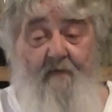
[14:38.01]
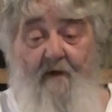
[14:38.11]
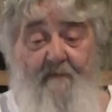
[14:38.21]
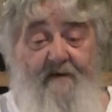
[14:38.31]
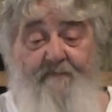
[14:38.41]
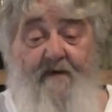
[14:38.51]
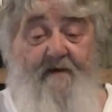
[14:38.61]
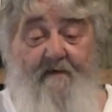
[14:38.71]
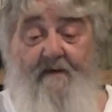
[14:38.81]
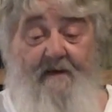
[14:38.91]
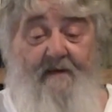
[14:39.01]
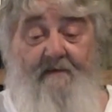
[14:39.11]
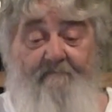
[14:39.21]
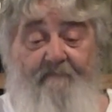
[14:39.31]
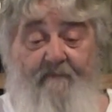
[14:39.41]
well-made beer.
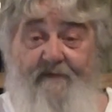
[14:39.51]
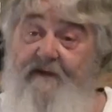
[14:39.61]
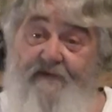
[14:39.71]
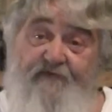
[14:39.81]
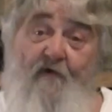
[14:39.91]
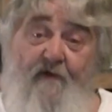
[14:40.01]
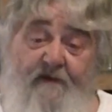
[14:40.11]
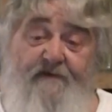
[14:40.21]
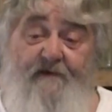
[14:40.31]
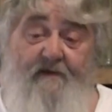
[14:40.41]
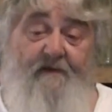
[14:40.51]
Did enjoy it.